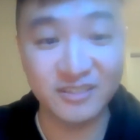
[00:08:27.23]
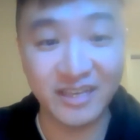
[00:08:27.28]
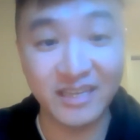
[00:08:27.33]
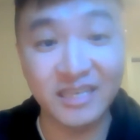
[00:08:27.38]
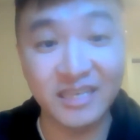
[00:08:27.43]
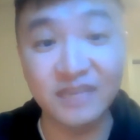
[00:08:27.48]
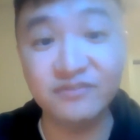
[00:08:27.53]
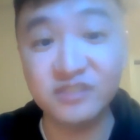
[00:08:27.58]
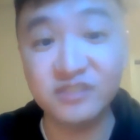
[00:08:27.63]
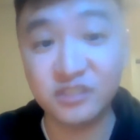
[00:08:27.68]

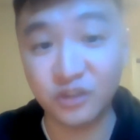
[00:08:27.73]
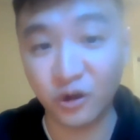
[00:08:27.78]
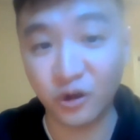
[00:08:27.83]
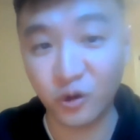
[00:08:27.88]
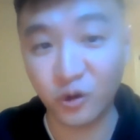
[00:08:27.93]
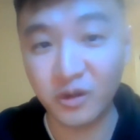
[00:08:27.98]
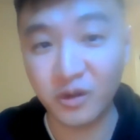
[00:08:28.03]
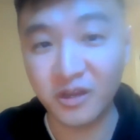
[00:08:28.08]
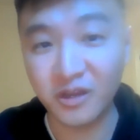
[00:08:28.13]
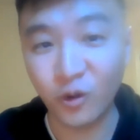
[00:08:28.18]
And if
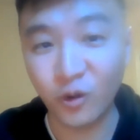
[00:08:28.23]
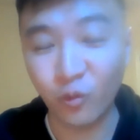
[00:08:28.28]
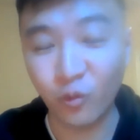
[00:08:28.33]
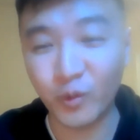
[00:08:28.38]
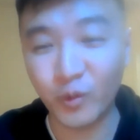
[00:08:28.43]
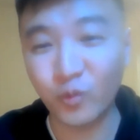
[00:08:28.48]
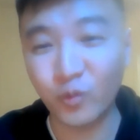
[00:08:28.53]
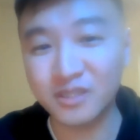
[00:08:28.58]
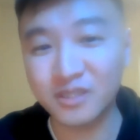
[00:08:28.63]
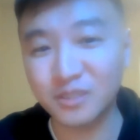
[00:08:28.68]
so, we
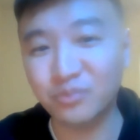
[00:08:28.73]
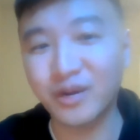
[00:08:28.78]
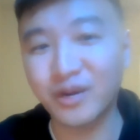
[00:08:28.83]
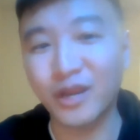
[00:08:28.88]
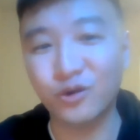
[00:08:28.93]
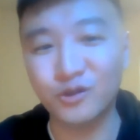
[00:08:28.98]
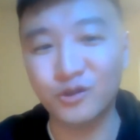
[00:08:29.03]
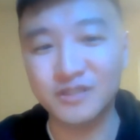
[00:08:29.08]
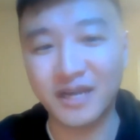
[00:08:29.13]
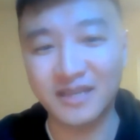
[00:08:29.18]
would want to
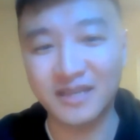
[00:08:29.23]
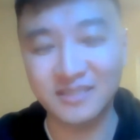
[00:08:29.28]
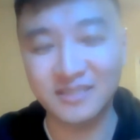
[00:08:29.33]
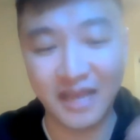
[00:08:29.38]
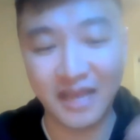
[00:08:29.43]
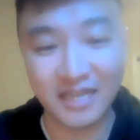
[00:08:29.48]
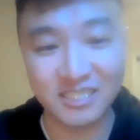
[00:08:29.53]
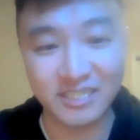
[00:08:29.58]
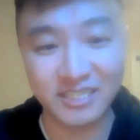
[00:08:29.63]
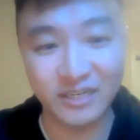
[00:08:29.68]
prioritize
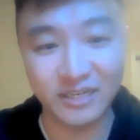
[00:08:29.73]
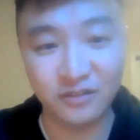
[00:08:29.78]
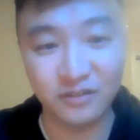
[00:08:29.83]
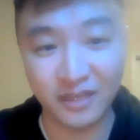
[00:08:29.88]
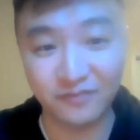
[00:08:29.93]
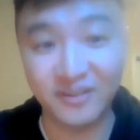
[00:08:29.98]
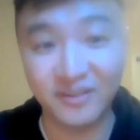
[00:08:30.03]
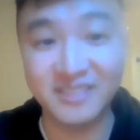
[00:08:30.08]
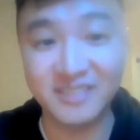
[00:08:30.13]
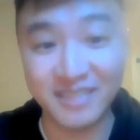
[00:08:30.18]
that channel,
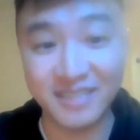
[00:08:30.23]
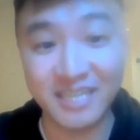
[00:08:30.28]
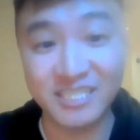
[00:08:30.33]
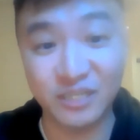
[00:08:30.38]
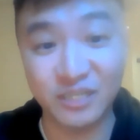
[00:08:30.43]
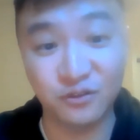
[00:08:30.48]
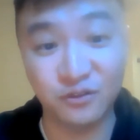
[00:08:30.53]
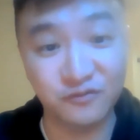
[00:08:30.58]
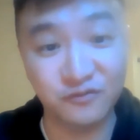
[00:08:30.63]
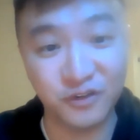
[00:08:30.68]
like fixing that
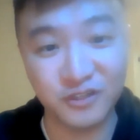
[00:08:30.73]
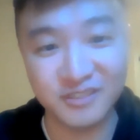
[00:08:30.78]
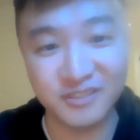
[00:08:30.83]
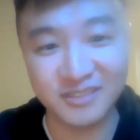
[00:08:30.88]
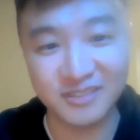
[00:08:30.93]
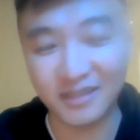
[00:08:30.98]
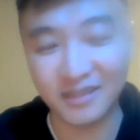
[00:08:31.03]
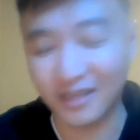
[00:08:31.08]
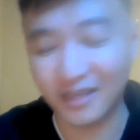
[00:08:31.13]
channel first,